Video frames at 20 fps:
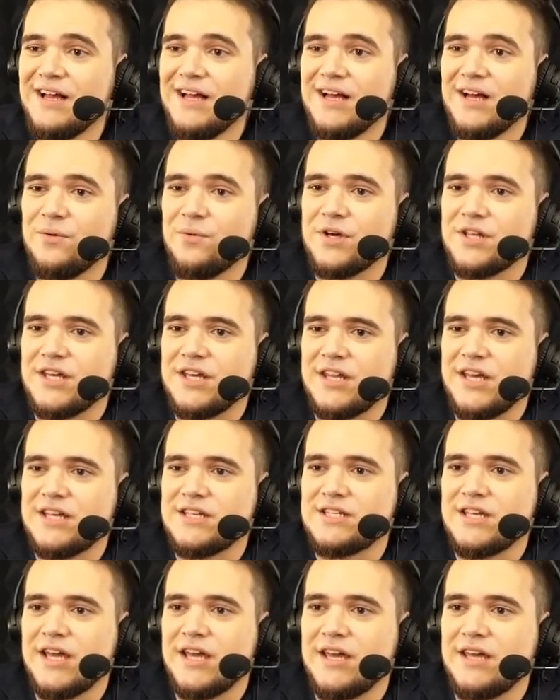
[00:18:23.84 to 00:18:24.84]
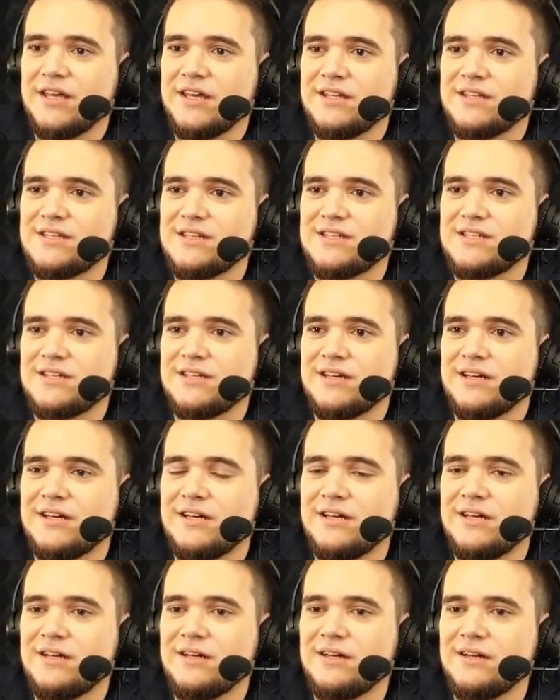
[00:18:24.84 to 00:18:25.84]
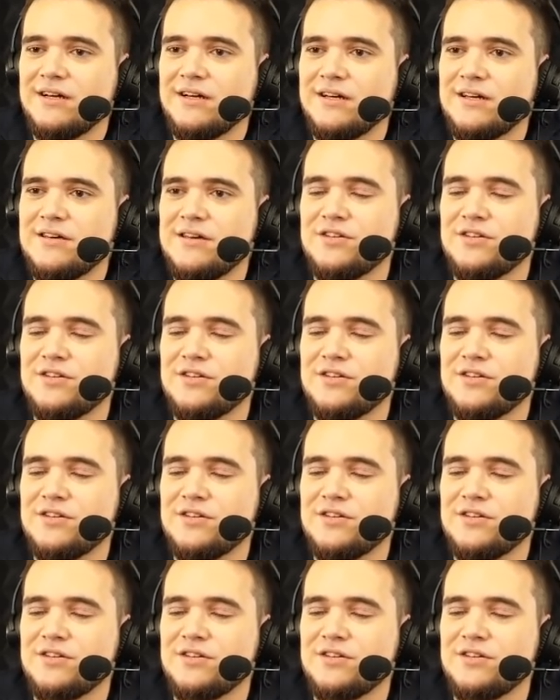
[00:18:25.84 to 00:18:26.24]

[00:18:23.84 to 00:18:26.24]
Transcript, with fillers: What can I say? It is uh, uh, it